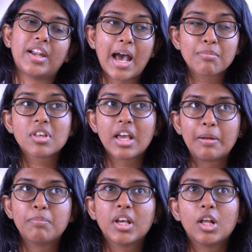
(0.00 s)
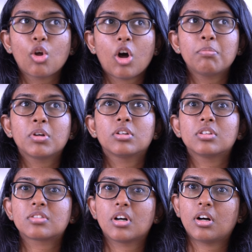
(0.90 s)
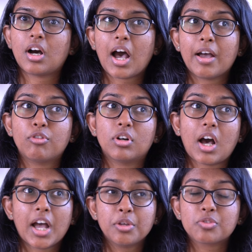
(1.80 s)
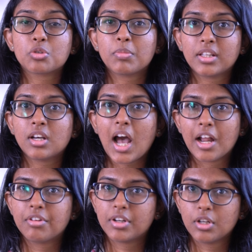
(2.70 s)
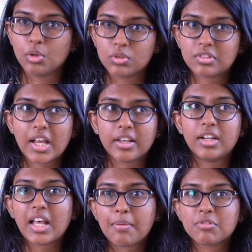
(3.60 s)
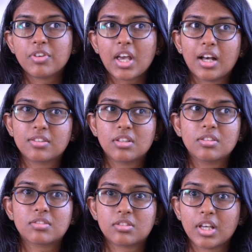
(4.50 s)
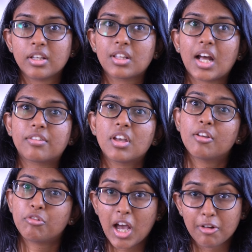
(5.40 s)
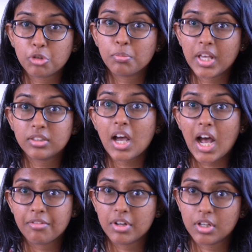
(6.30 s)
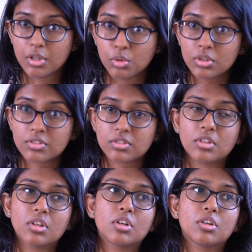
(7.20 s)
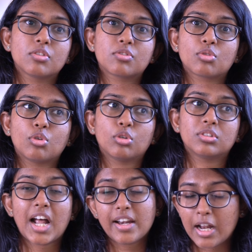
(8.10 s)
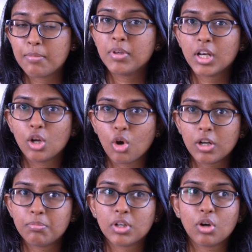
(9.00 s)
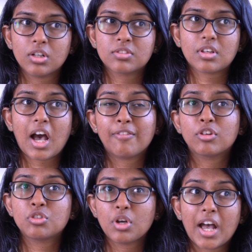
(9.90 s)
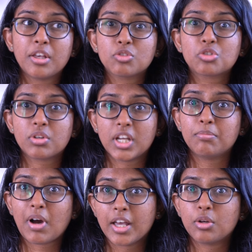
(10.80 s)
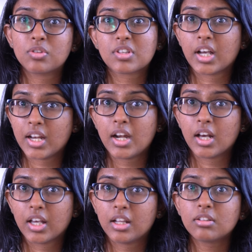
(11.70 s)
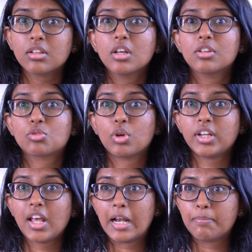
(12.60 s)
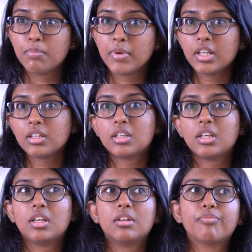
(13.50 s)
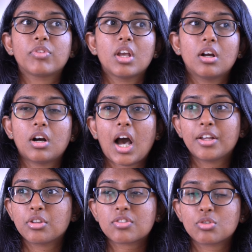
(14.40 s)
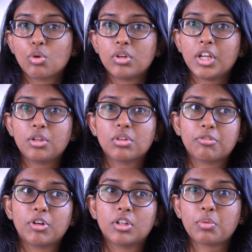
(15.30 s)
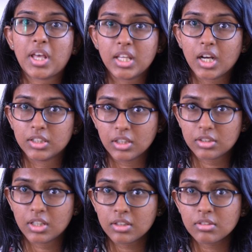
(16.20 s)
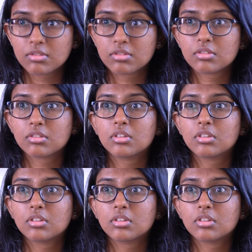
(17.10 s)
DAMS helped me a lot because I used to make the handwritten notes. Like in DAMS we has this thing that we have to make the handwritten notes. So that helped me a lot because I used to read my notes again and again. So it helped me ki I just don't need to refer to any other things.